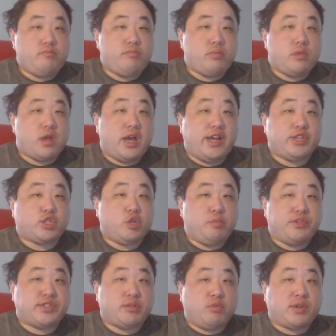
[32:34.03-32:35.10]
I assume it's
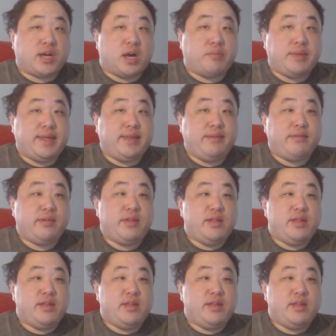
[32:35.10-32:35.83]
still coming.